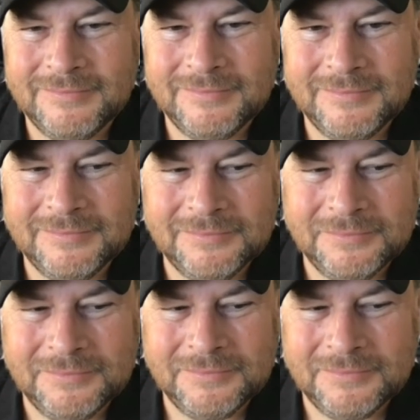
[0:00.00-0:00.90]

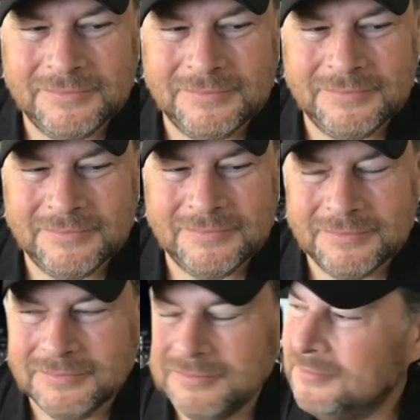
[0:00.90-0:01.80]

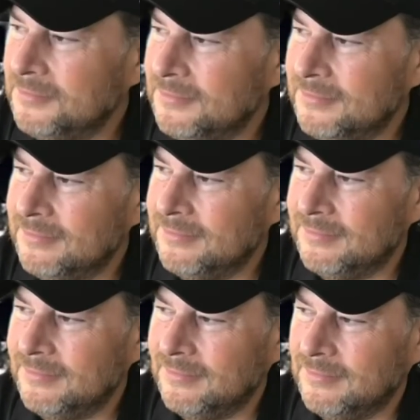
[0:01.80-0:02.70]

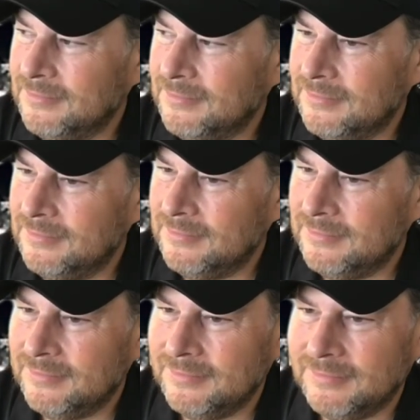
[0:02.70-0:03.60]

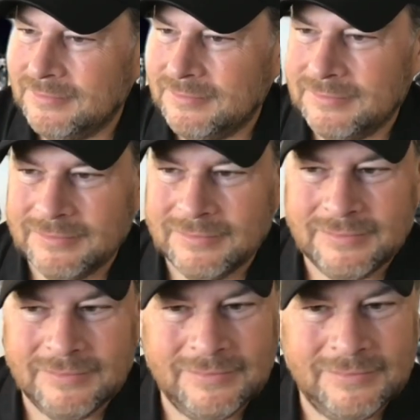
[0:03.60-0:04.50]

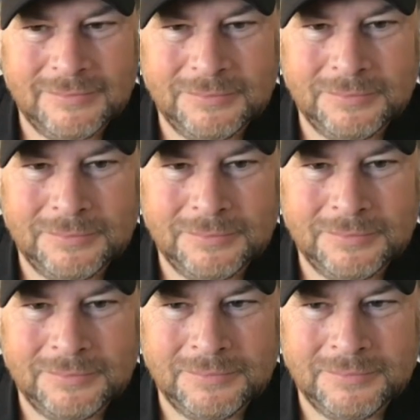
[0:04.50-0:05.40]

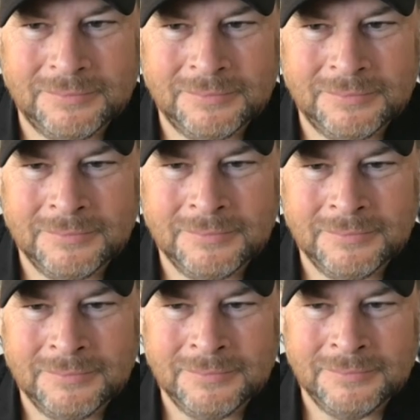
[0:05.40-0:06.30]

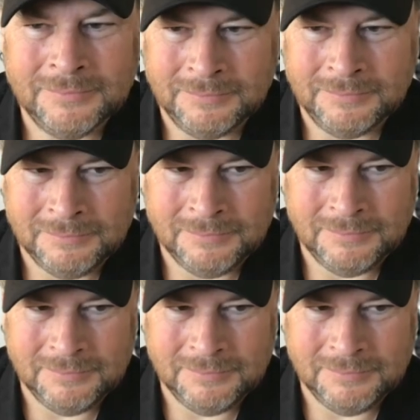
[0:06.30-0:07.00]
(silent)